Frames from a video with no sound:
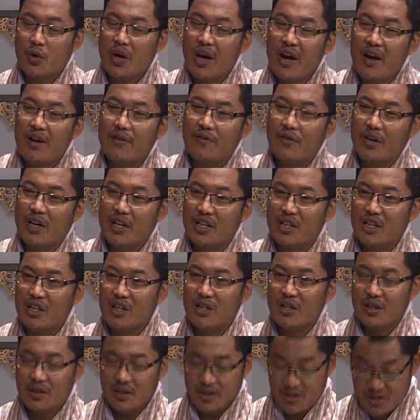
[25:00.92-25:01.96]
have
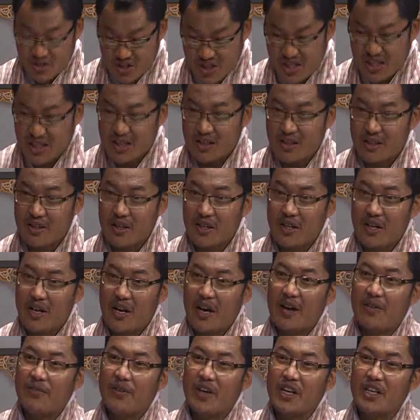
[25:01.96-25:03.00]
still
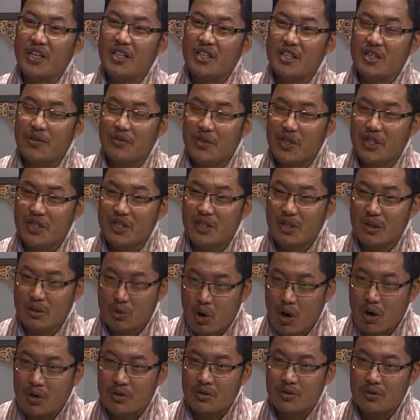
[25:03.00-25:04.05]
have any divisional
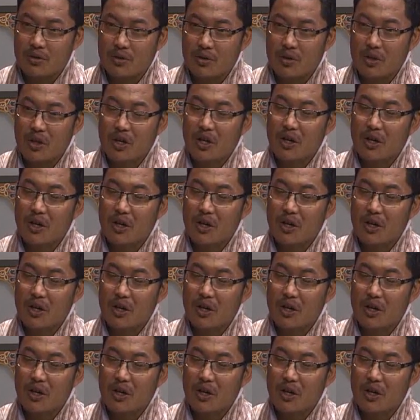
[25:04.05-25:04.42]
thoughts,